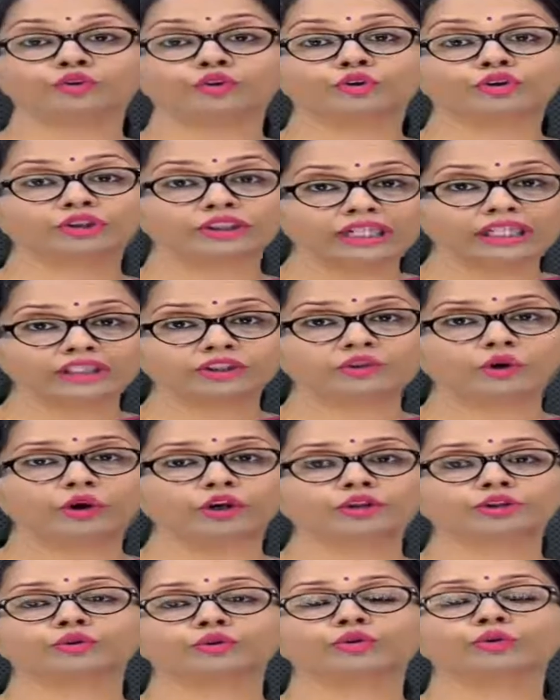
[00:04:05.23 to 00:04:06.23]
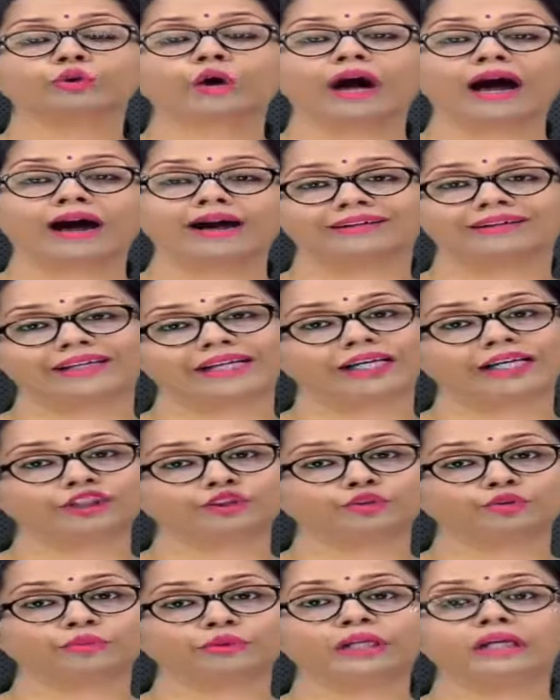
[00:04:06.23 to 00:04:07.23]
So this also
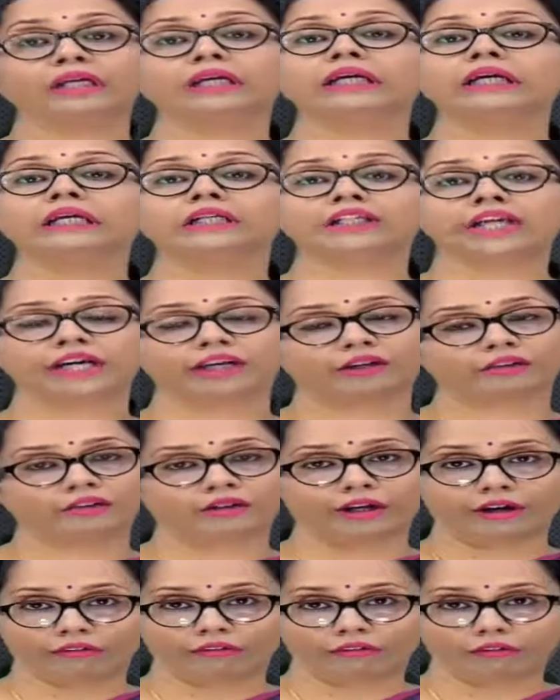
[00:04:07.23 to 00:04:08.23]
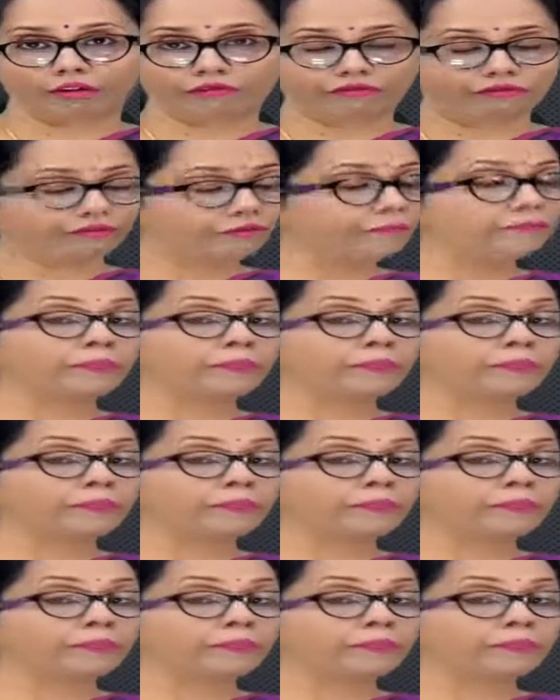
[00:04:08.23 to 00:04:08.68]
needs to be taken care of.